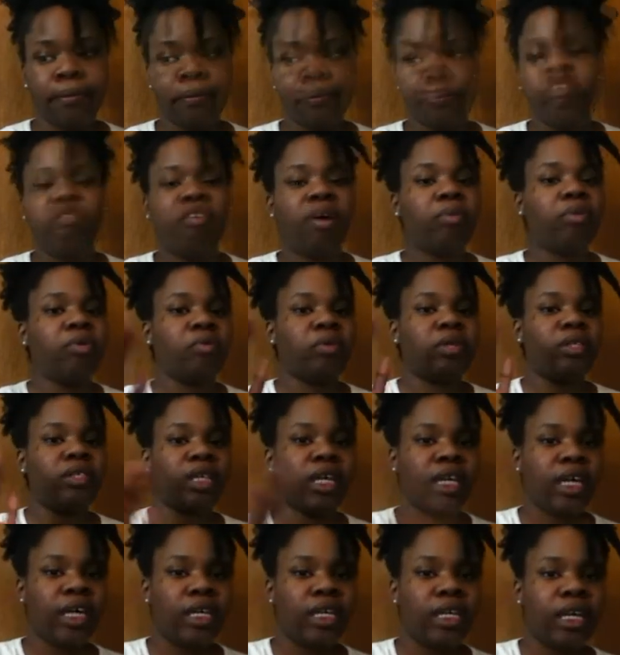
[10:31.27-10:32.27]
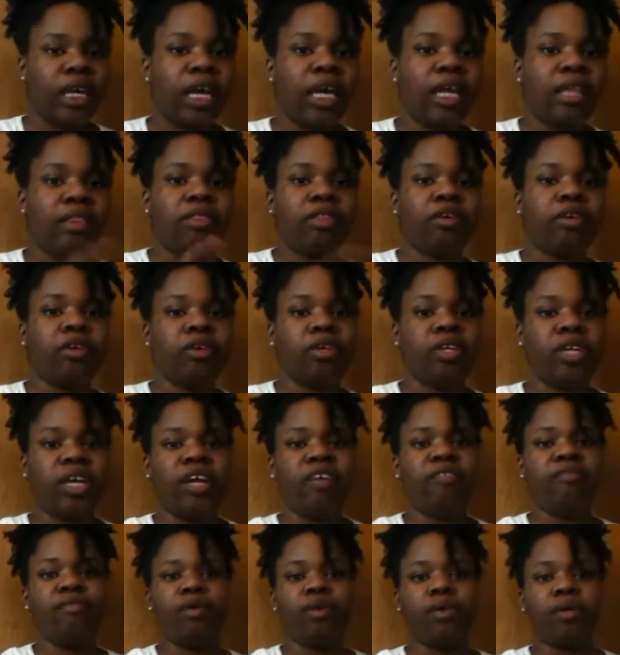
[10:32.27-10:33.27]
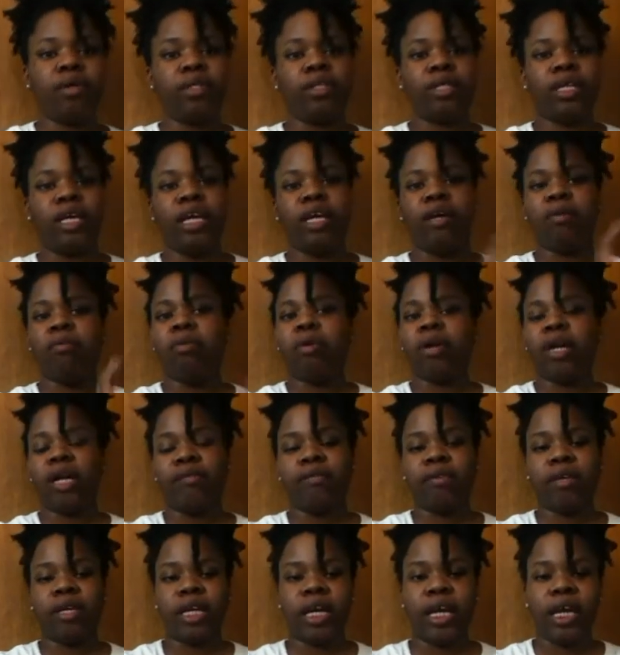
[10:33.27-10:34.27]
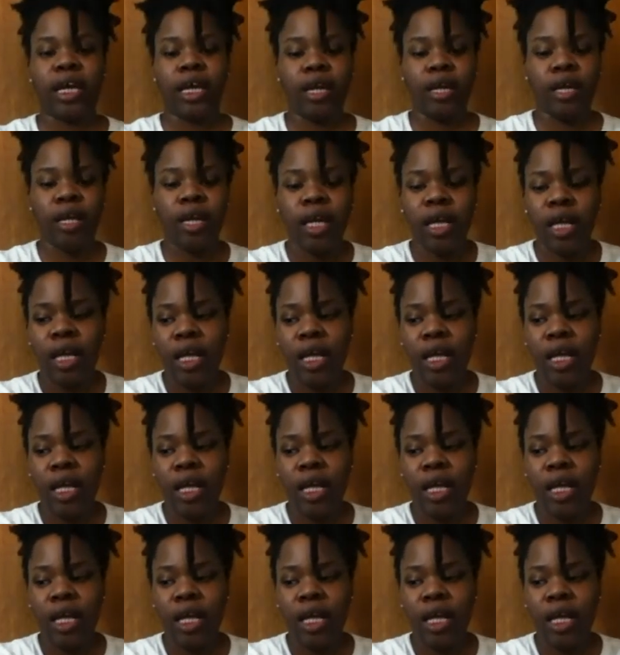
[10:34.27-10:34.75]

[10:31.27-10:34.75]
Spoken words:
But if I'm doing second day, third day, fourth day, whatever day,